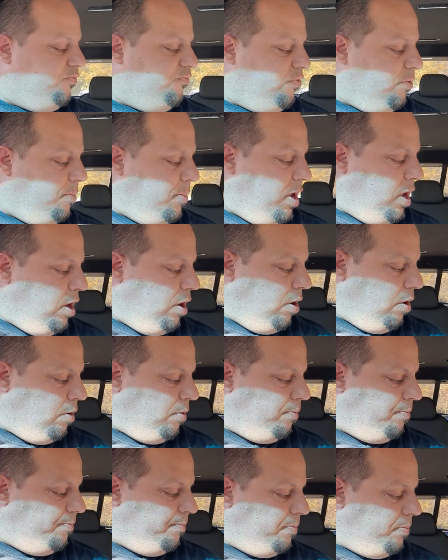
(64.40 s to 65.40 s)
from here,
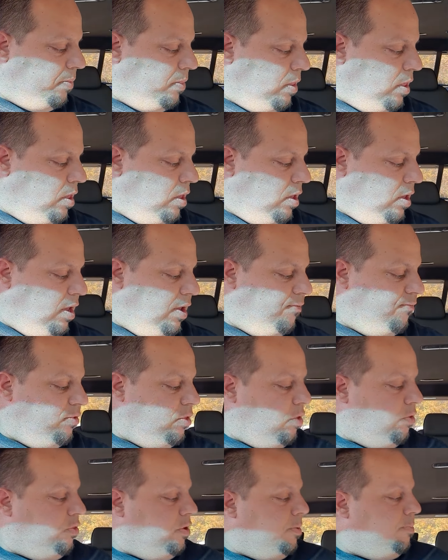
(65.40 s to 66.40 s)
even
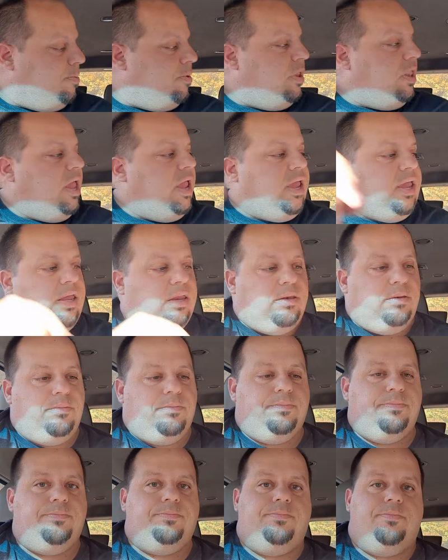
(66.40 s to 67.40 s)
though they're plain,
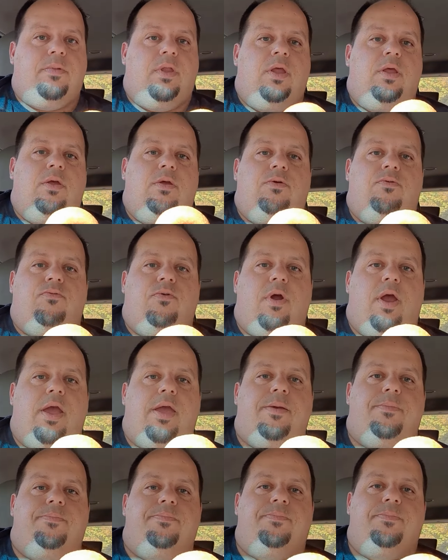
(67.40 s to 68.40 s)

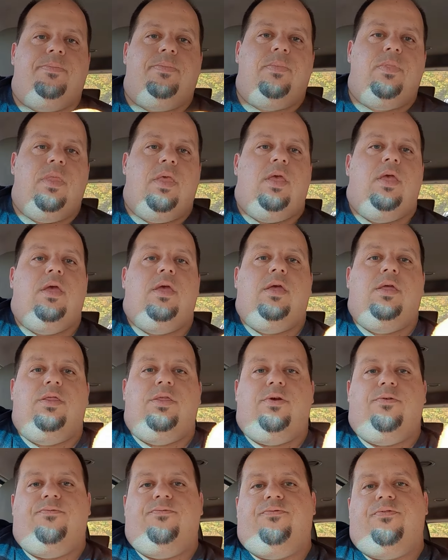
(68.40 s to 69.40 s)
right?
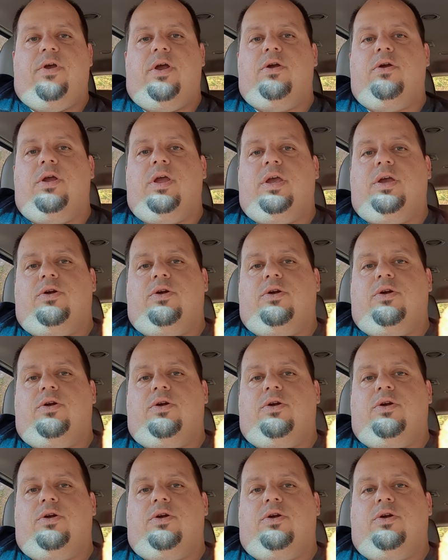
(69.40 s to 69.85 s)
They're very